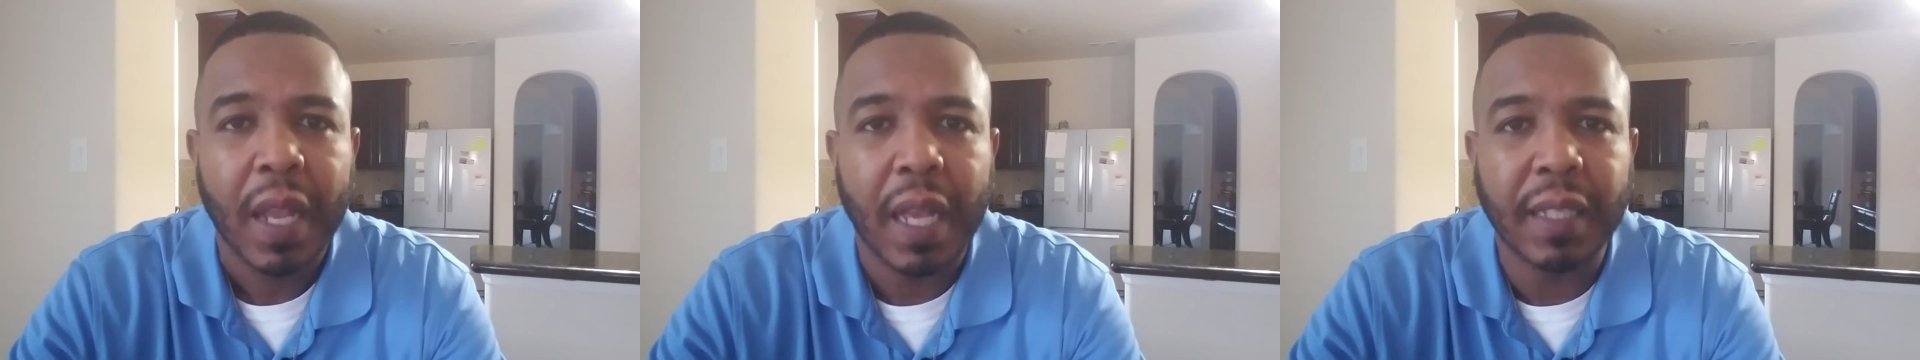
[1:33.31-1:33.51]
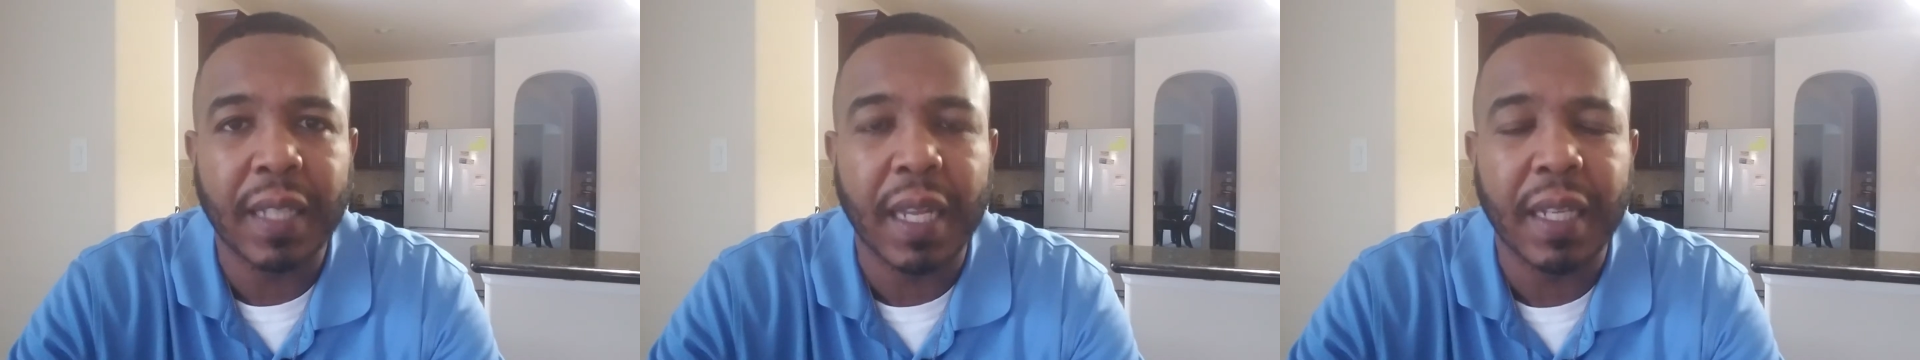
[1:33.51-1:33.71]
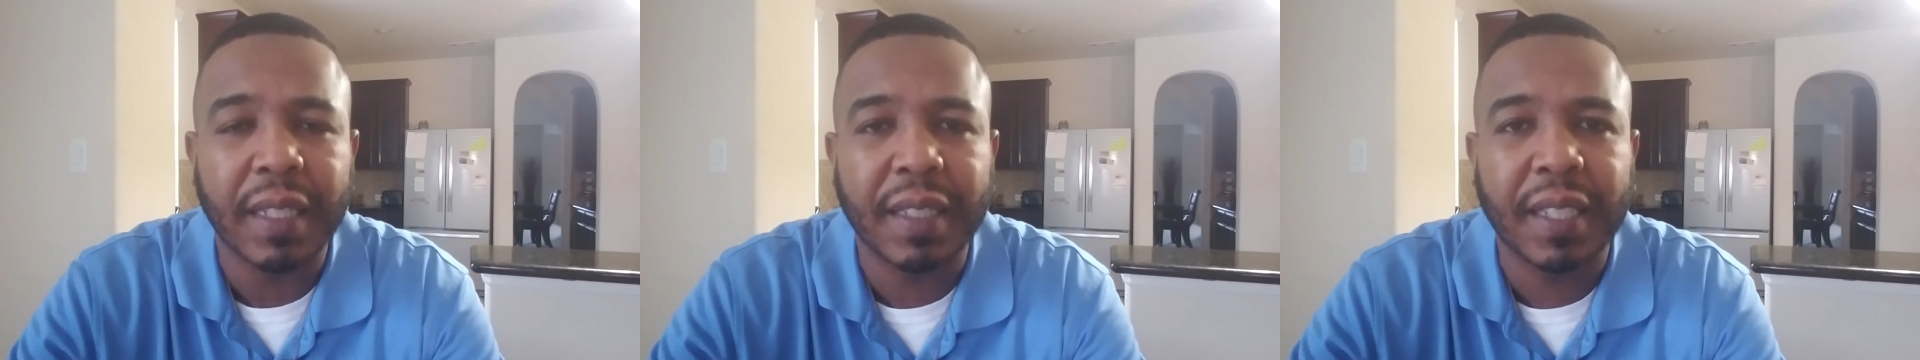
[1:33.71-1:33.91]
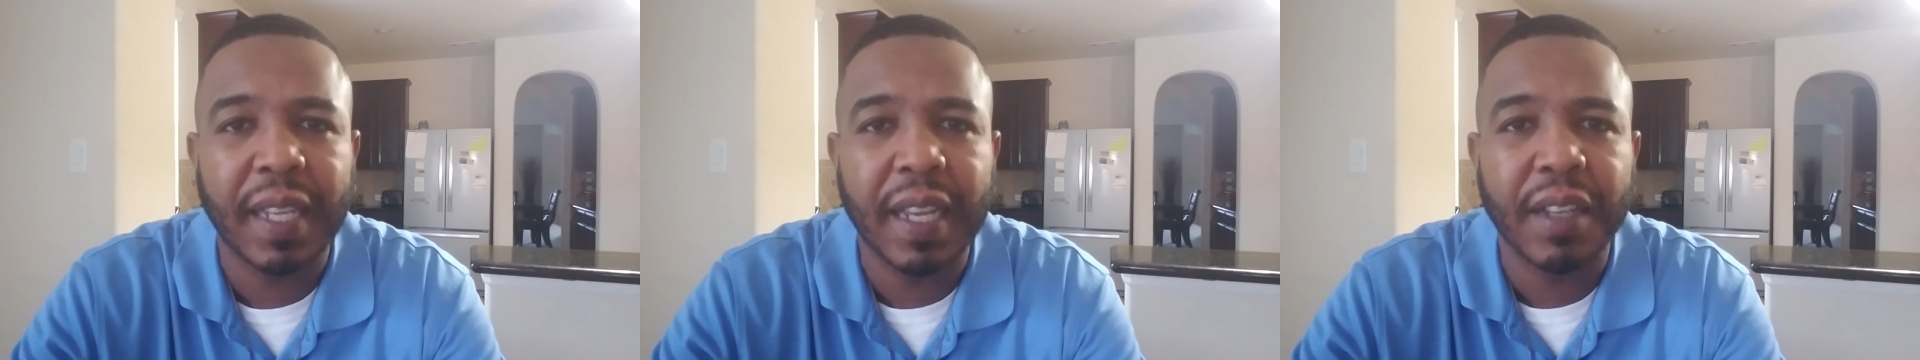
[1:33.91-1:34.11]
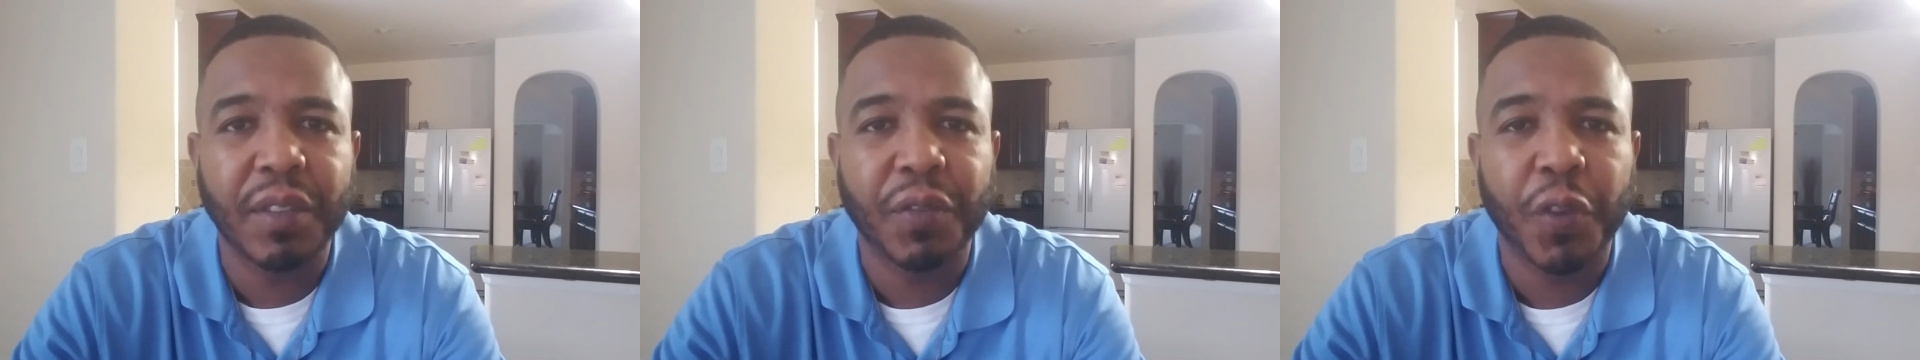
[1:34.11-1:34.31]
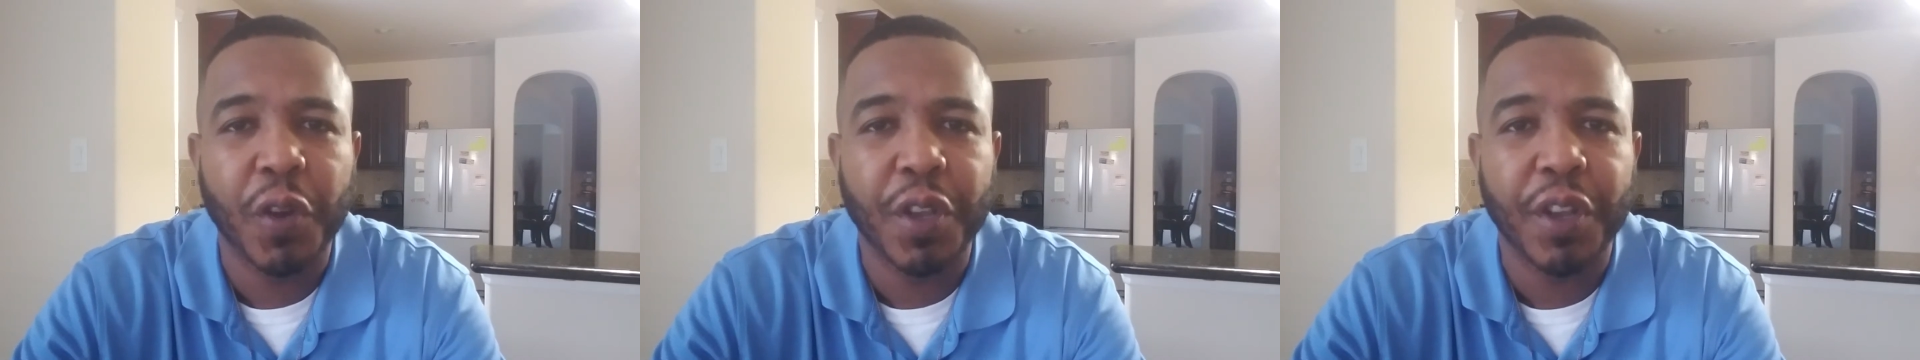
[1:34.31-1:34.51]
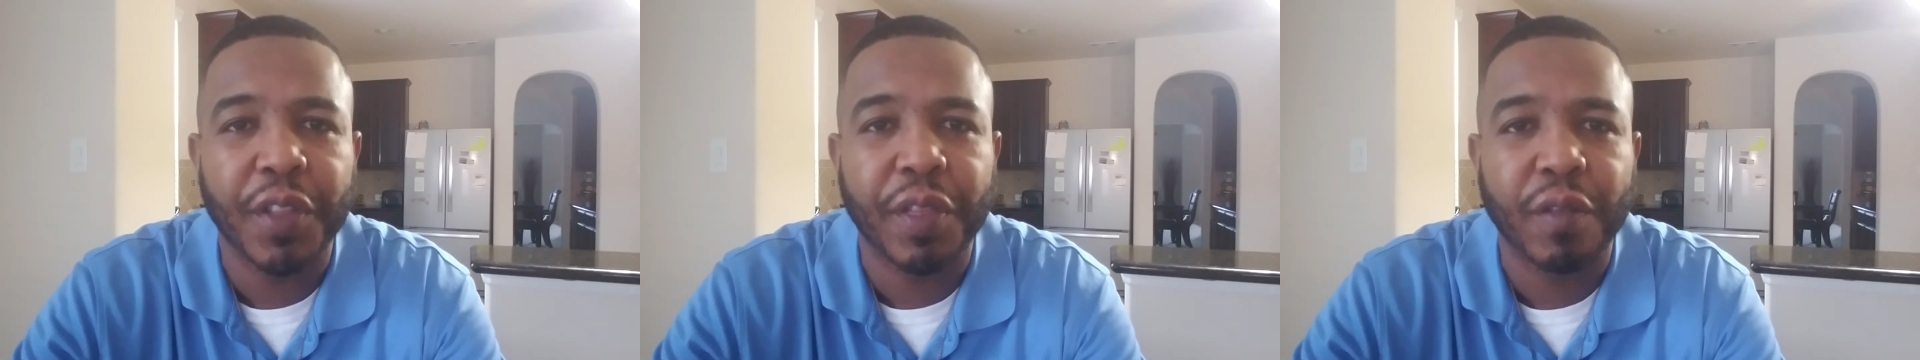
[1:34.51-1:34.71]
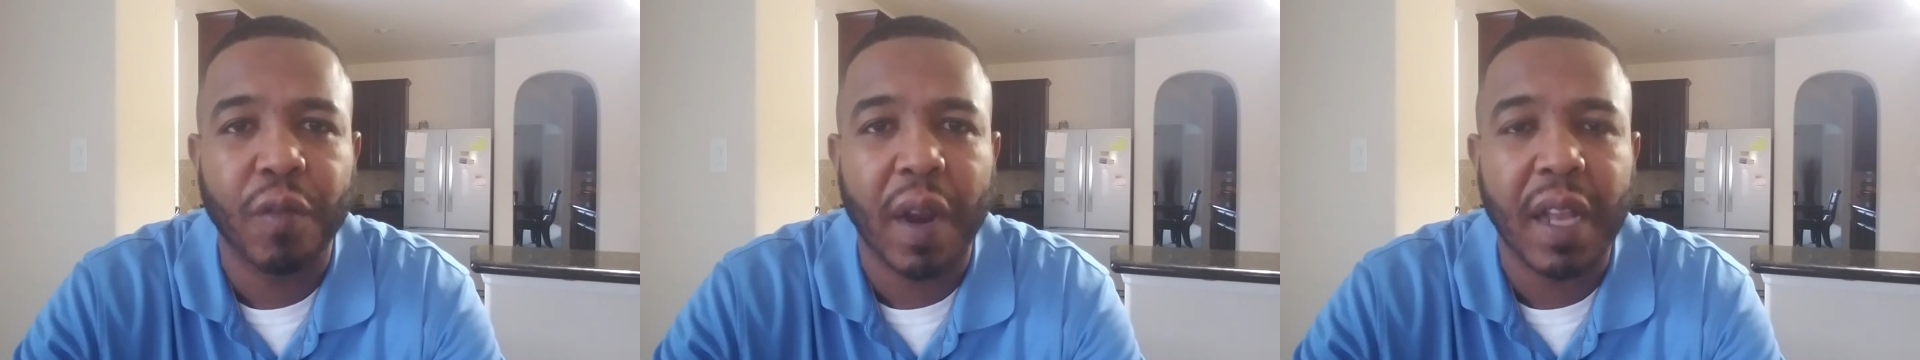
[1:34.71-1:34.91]
And then the T is for your
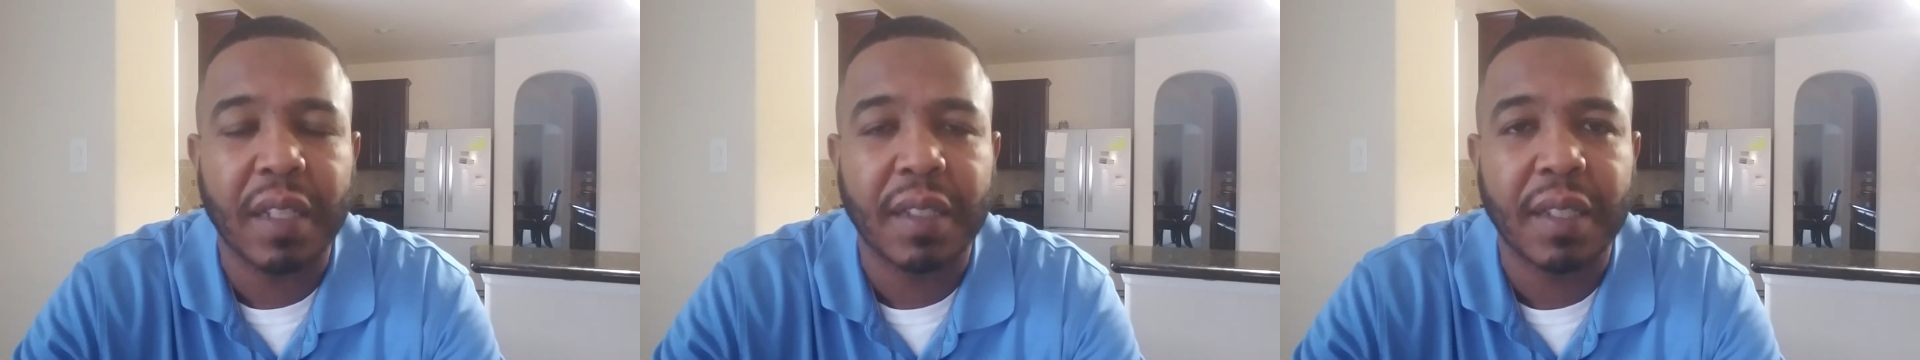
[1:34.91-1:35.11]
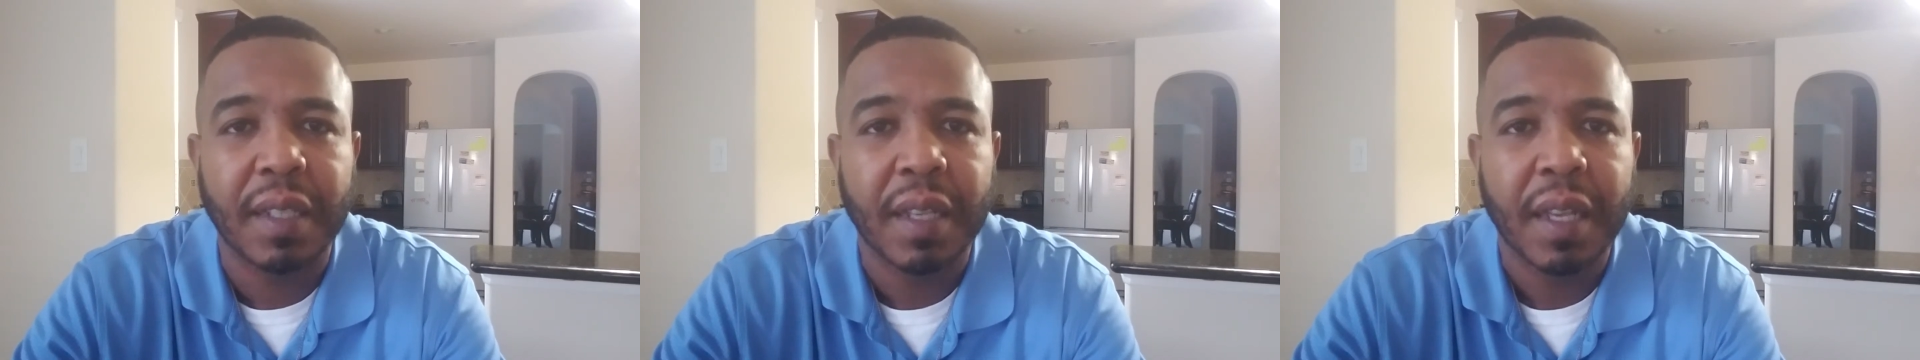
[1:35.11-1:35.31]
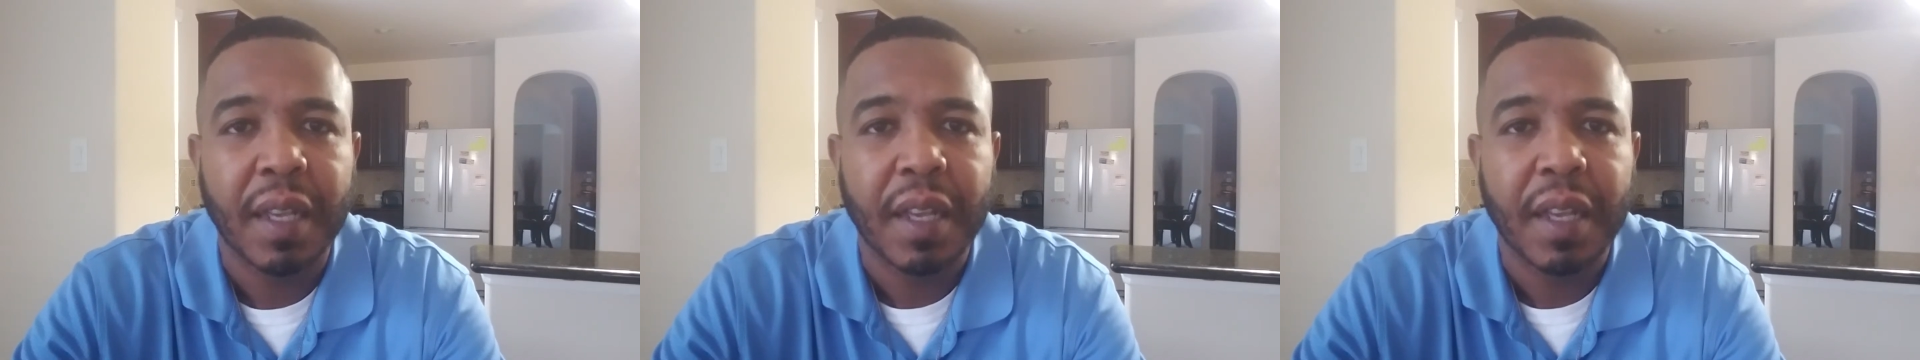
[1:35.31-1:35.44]
threats.